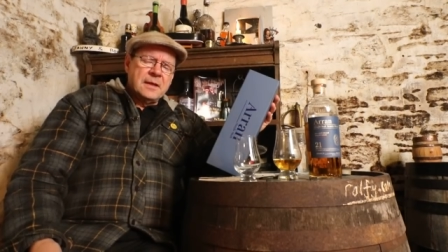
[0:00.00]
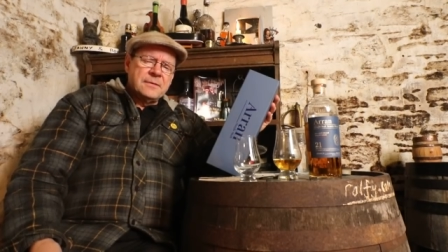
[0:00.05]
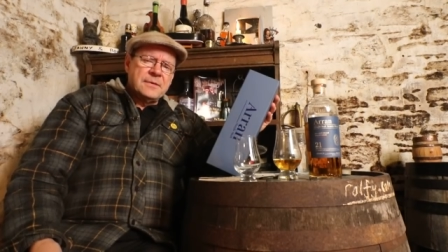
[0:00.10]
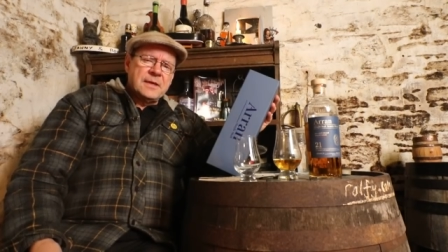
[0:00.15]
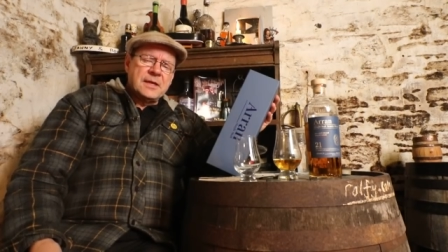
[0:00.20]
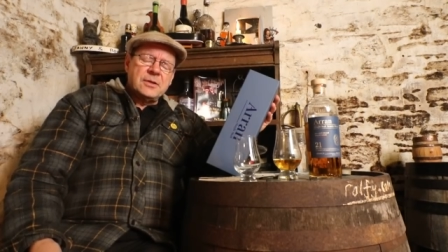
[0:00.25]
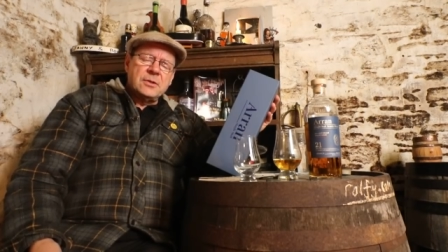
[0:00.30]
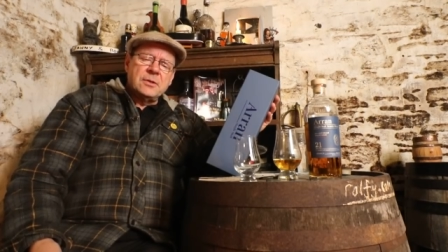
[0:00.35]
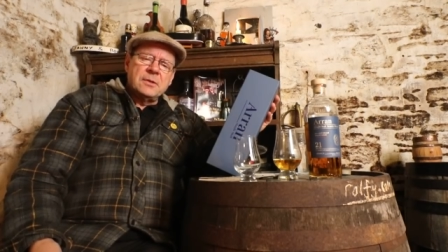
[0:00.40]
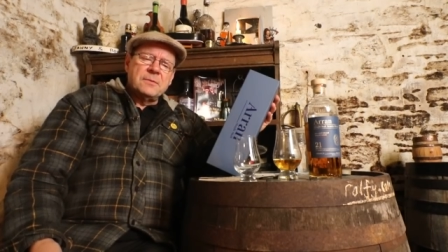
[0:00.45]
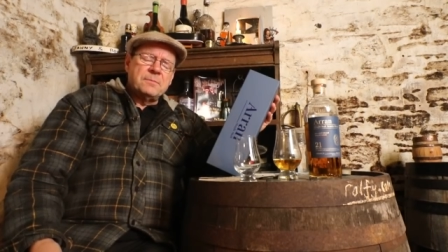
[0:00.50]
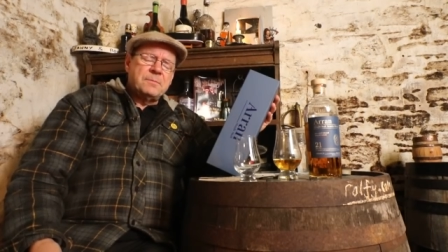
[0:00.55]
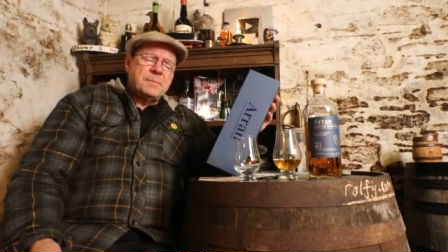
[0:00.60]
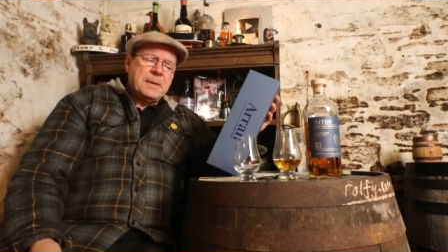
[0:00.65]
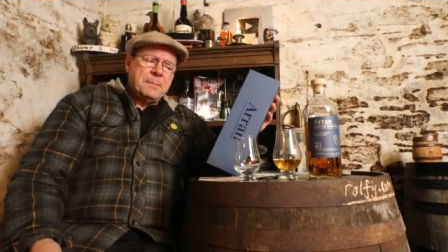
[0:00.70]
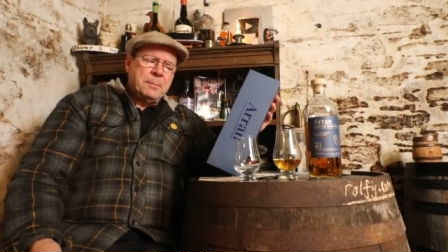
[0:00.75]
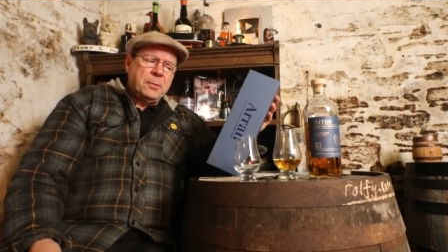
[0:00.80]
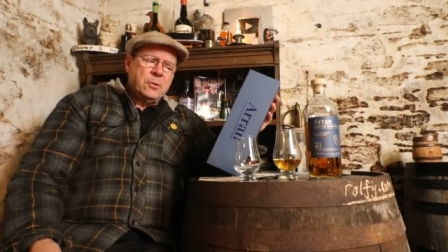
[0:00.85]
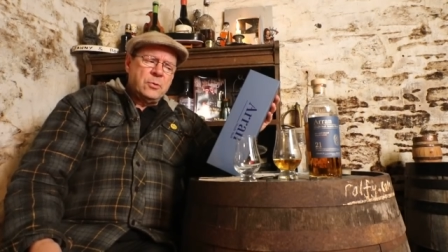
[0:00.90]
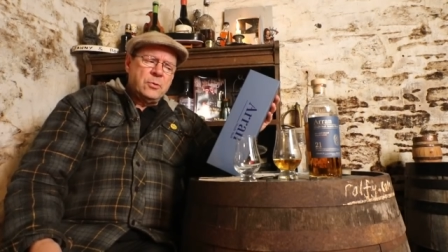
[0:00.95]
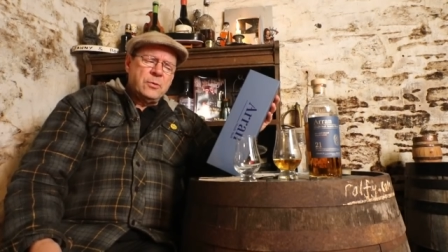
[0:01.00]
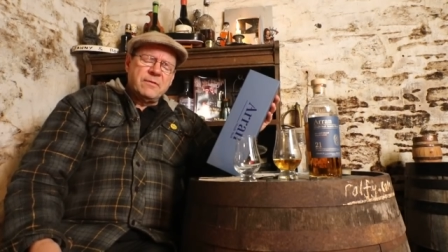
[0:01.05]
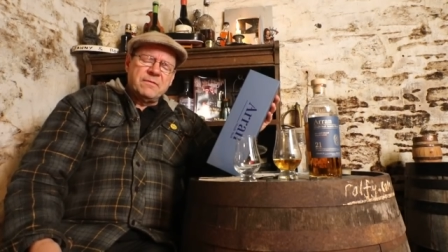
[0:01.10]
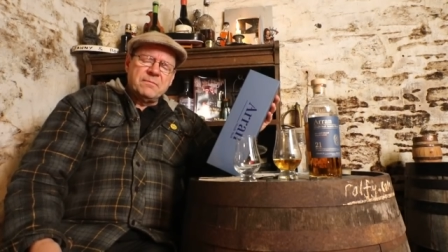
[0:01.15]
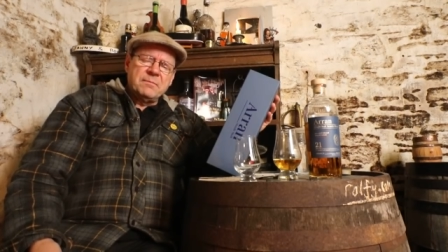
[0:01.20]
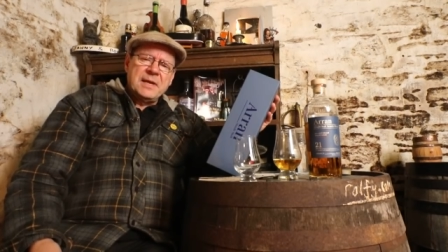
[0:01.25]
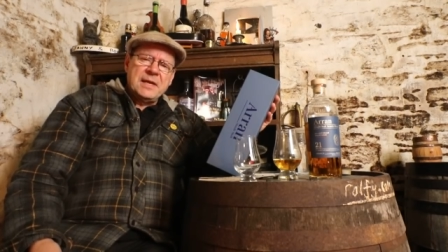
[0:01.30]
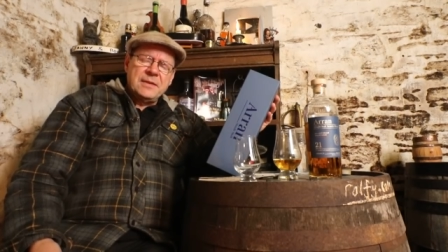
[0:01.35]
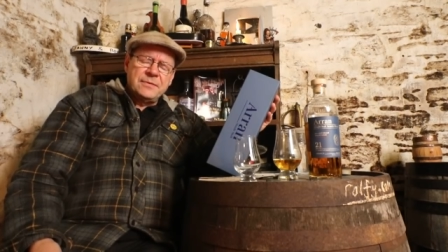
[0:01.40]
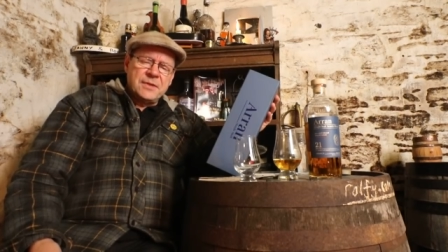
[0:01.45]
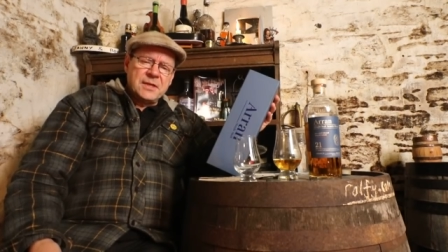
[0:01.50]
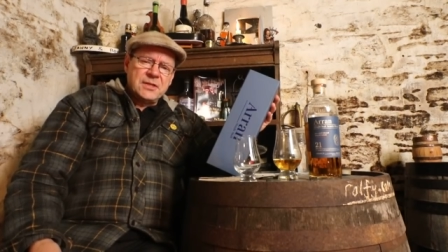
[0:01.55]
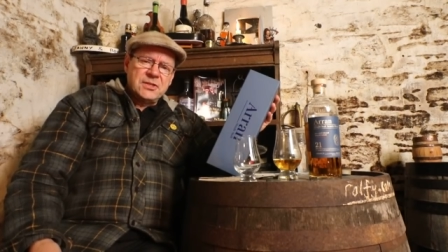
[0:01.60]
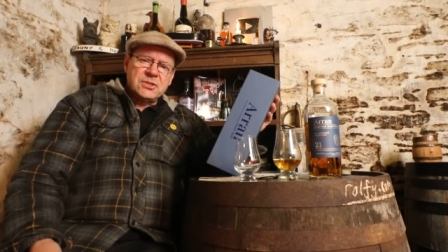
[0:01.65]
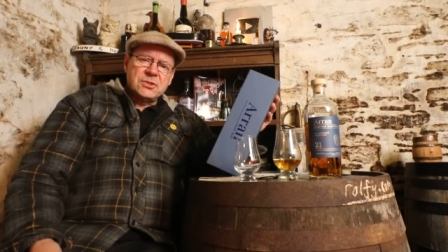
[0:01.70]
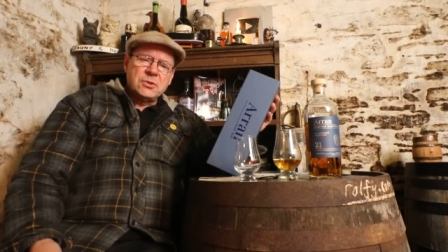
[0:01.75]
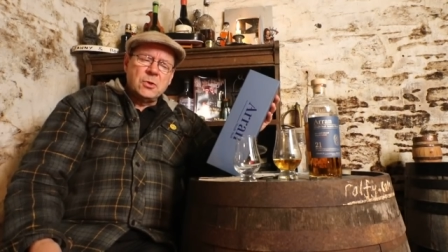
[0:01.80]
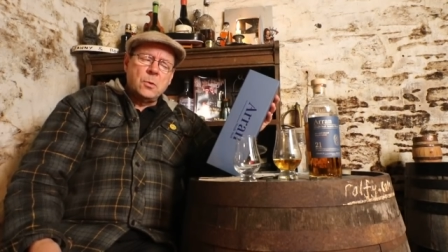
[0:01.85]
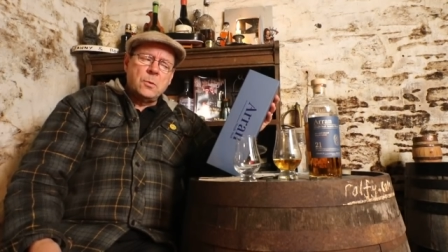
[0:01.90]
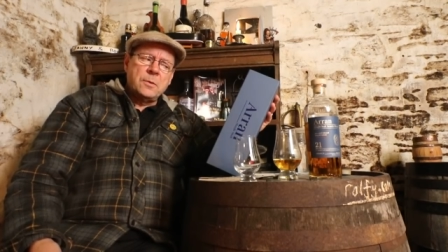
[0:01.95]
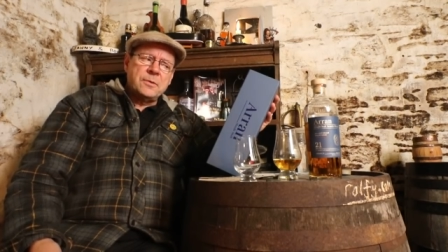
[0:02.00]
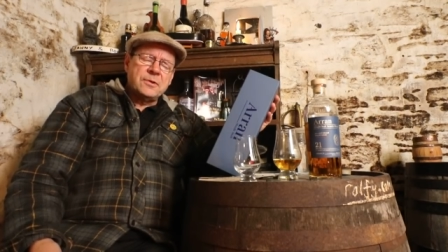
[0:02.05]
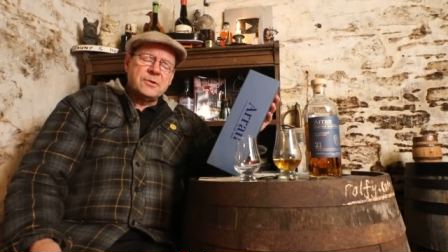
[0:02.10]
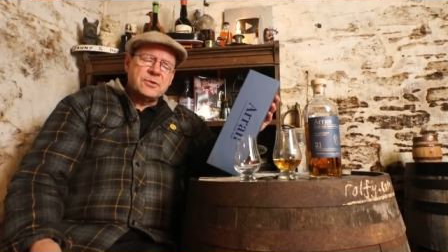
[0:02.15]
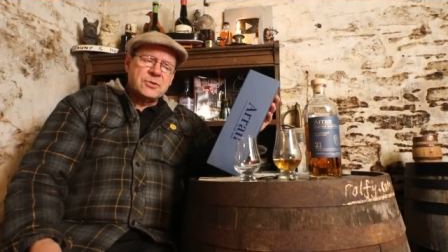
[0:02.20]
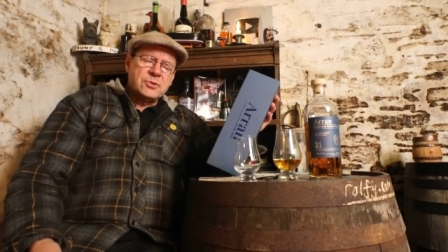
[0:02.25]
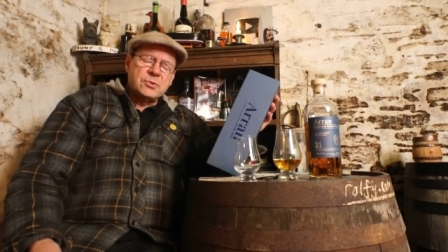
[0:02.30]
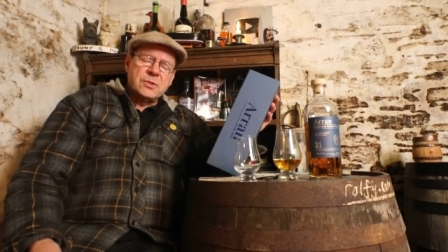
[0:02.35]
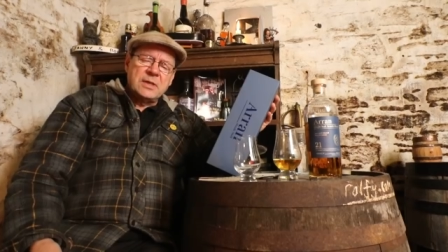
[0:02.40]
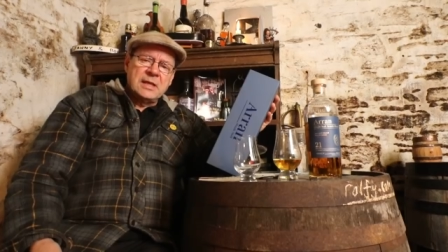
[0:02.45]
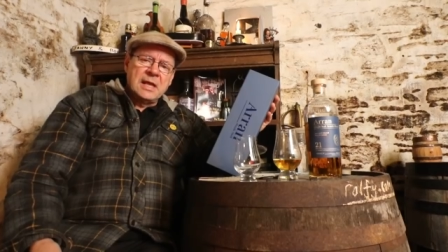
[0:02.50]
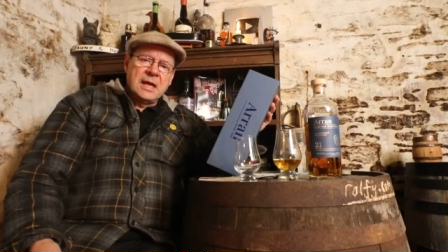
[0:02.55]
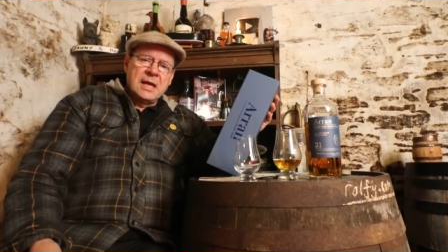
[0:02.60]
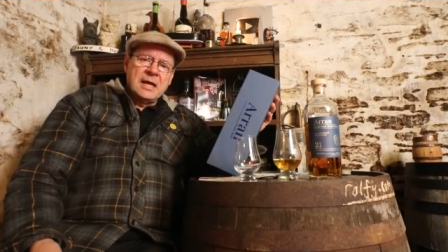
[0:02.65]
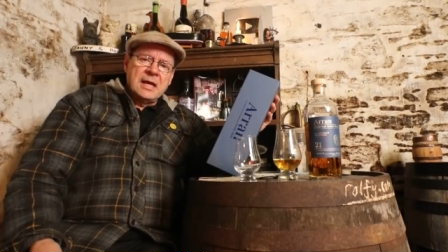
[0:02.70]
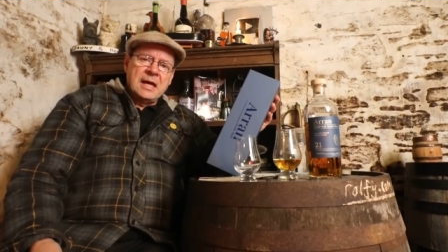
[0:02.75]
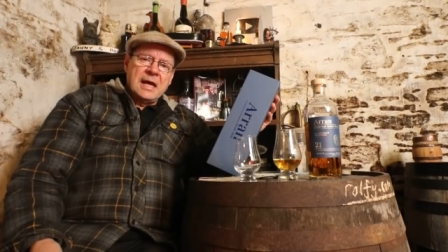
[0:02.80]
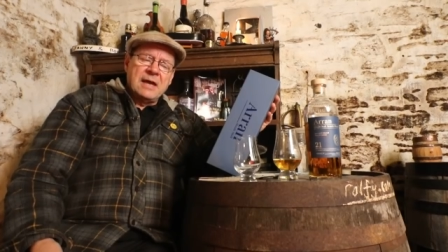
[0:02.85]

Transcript: that people who have made this know what they're doing,